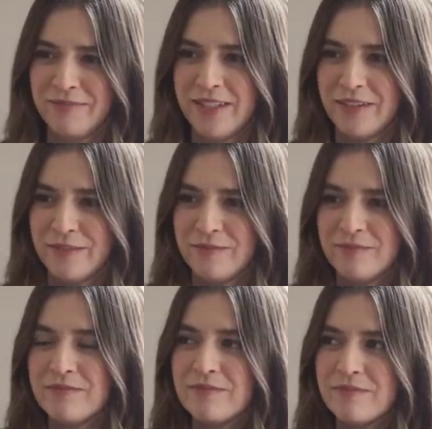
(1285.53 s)
you know,
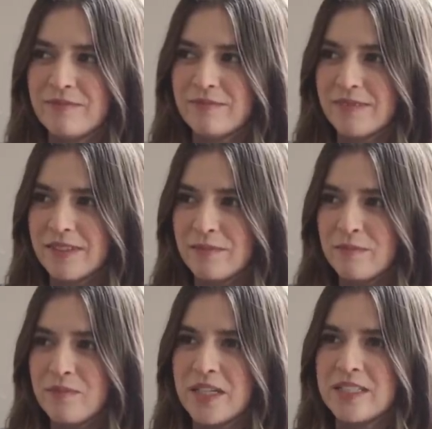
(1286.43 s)

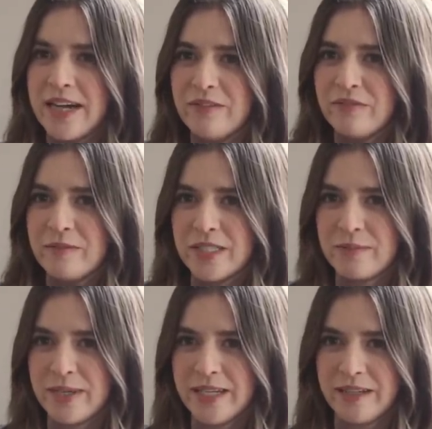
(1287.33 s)
aside from
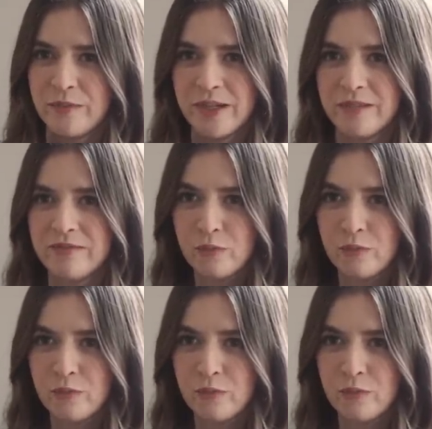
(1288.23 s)
just making weird